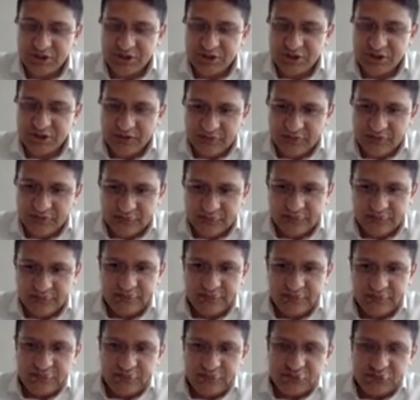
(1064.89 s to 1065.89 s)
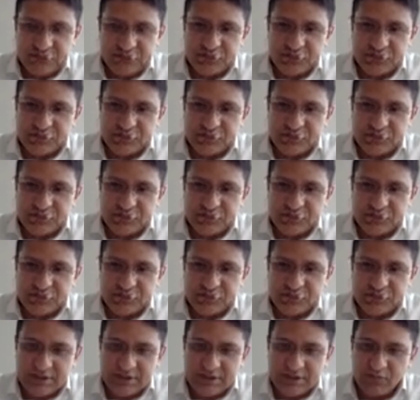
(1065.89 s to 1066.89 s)
So you see more effect on the
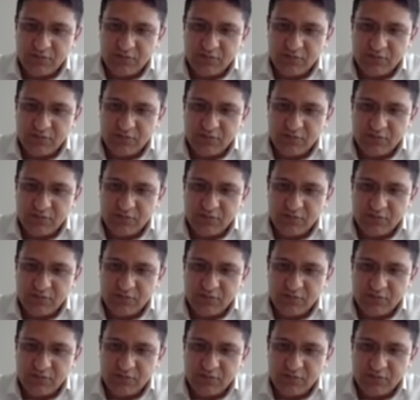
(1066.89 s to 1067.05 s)
retail,